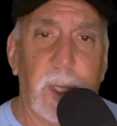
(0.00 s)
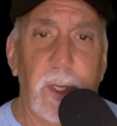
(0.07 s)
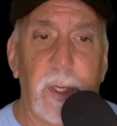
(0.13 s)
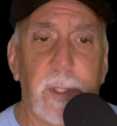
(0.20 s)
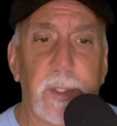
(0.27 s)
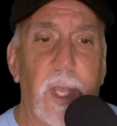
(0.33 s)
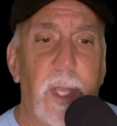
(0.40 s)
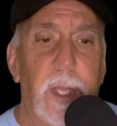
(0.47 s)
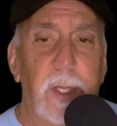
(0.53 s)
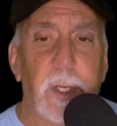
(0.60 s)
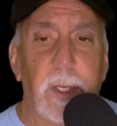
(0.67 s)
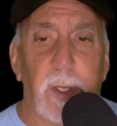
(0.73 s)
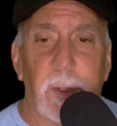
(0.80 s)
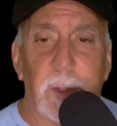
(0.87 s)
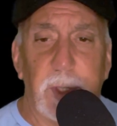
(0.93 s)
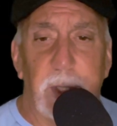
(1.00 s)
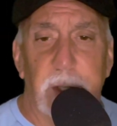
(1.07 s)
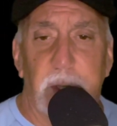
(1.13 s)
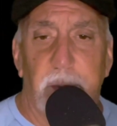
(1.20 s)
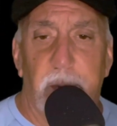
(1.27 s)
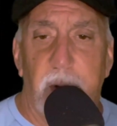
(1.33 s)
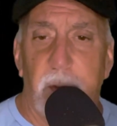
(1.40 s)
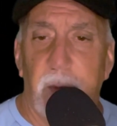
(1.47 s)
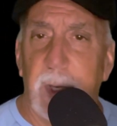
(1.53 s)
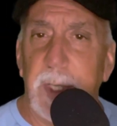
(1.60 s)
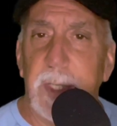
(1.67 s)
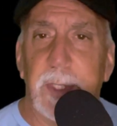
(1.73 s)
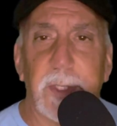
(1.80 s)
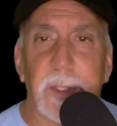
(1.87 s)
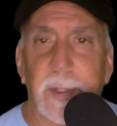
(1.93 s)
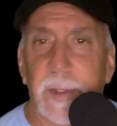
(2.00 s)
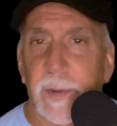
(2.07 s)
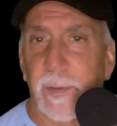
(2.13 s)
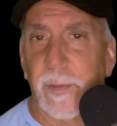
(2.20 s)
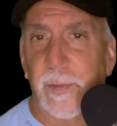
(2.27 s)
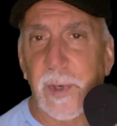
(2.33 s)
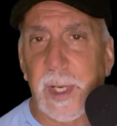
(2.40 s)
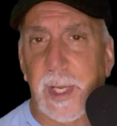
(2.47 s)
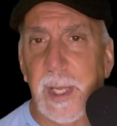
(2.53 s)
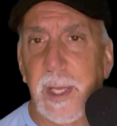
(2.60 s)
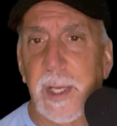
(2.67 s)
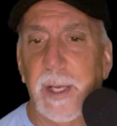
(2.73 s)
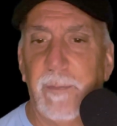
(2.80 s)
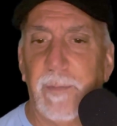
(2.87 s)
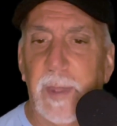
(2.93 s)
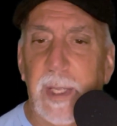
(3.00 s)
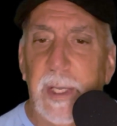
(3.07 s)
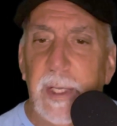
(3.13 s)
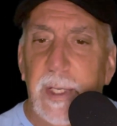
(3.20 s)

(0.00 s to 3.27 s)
Here's, these are my reasons. Forget it.